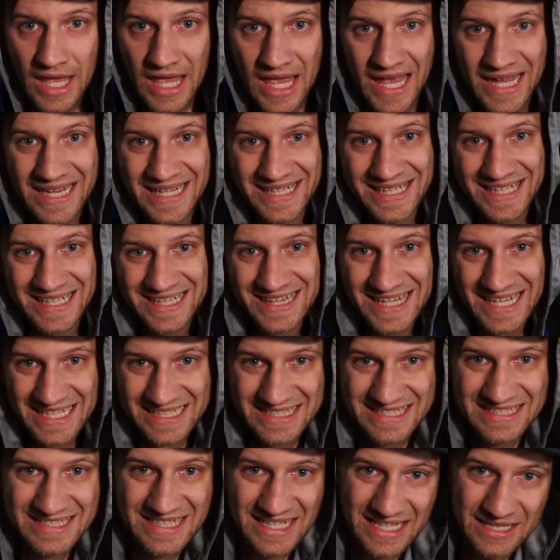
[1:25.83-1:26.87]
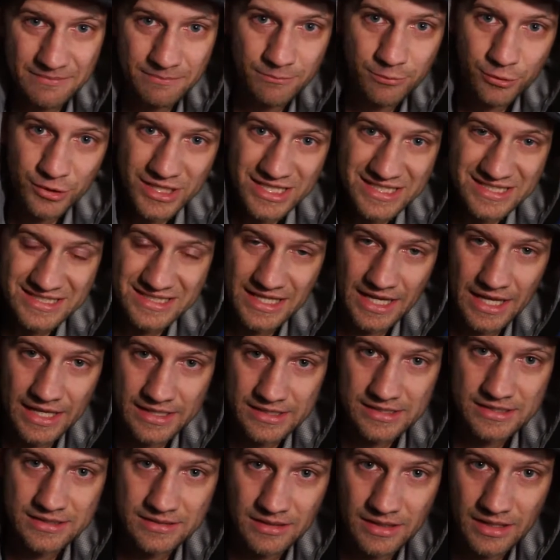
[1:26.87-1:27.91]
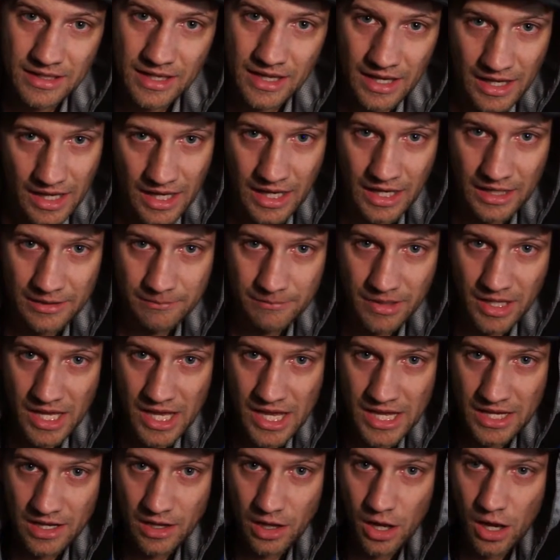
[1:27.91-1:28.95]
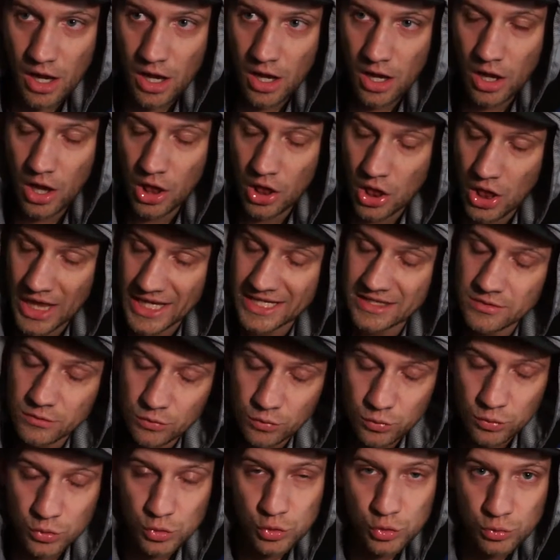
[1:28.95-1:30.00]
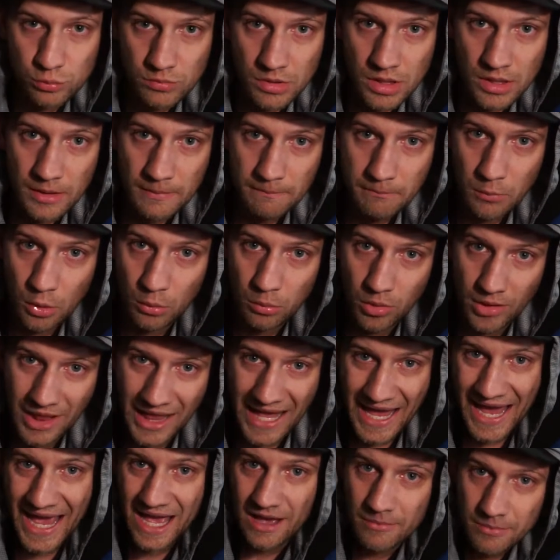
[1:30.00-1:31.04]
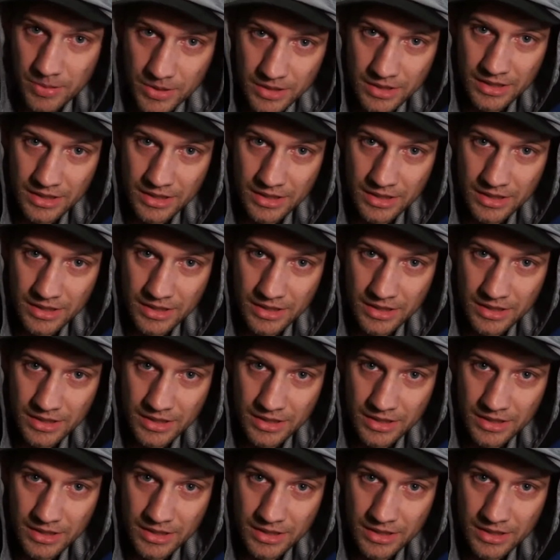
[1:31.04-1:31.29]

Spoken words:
and then get that same preset on my Lightroom mobile app